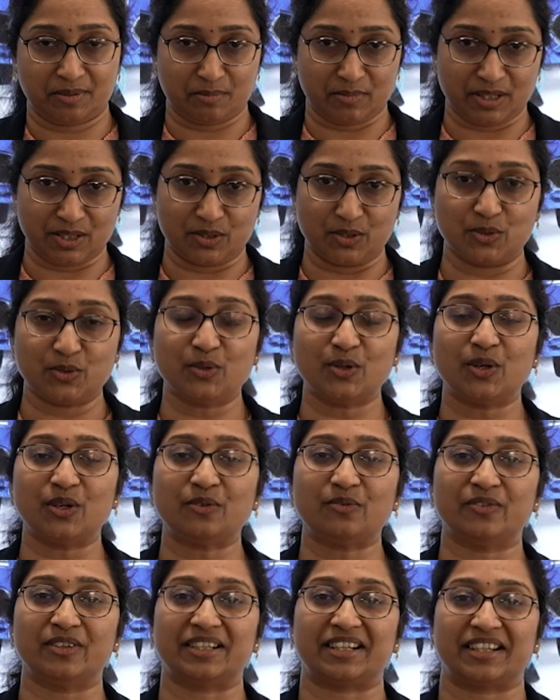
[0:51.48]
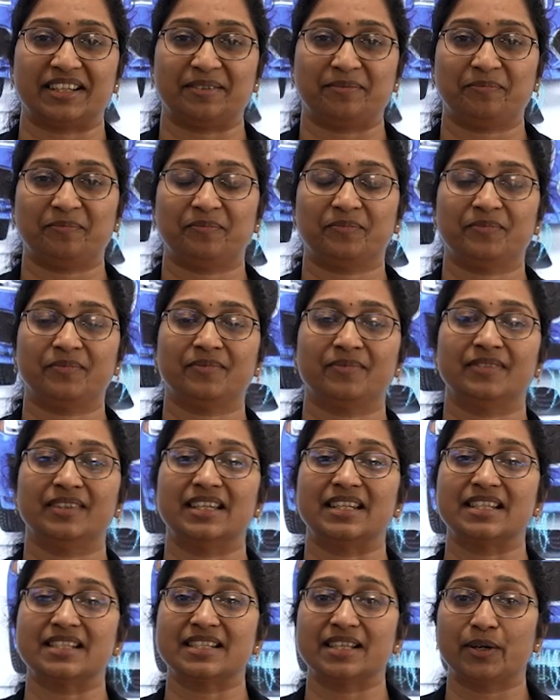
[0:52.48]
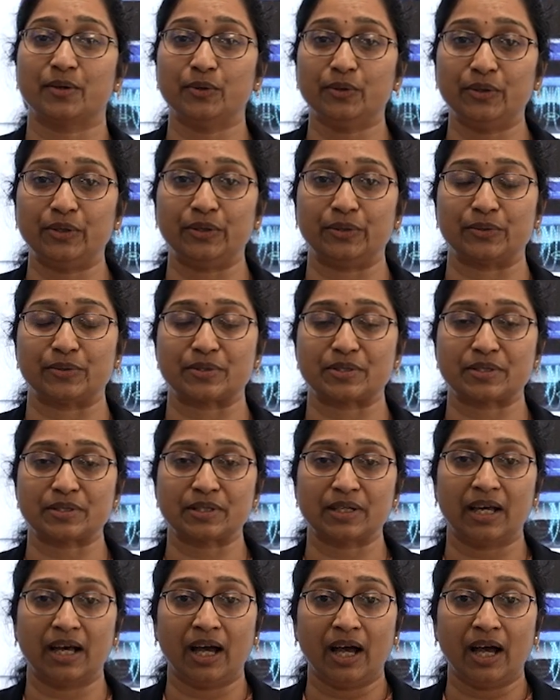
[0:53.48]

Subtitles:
But do not worry, there is a good news.